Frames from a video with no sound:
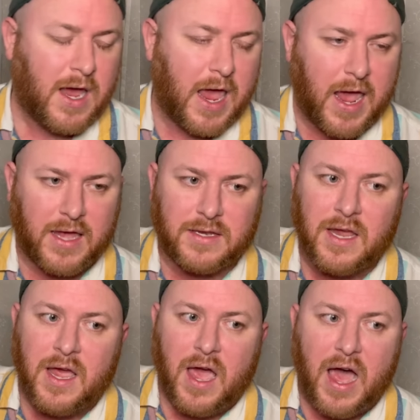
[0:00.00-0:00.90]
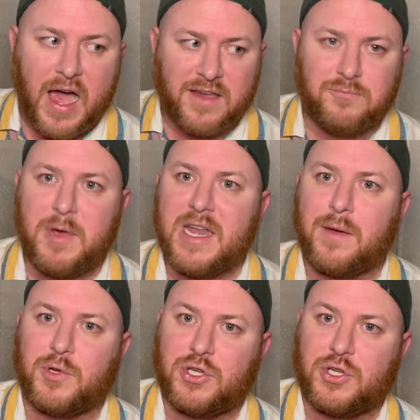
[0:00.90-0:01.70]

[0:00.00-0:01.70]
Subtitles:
And I've been able